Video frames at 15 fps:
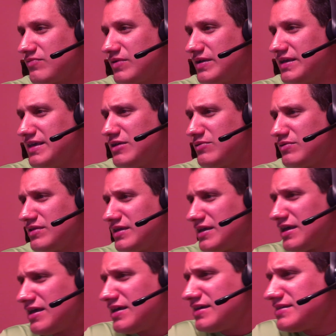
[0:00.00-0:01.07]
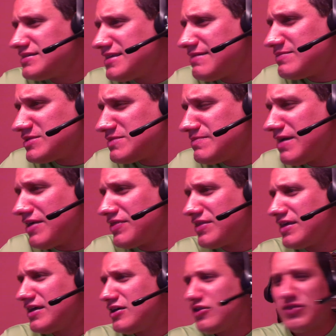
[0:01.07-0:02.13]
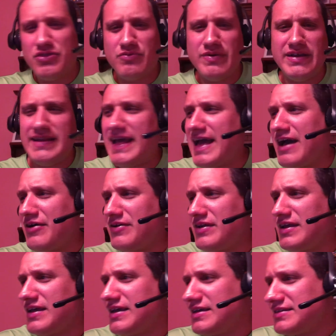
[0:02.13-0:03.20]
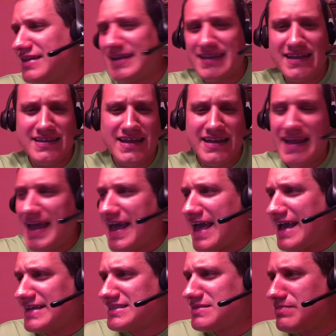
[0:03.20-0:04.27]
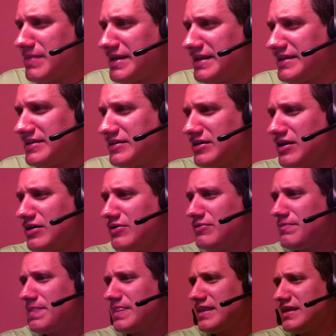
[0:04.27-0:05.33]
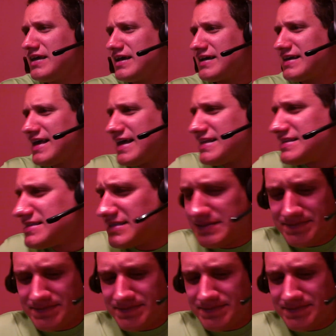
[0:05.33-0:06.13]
equally Tim Smith. 3 down. X many to go. Ken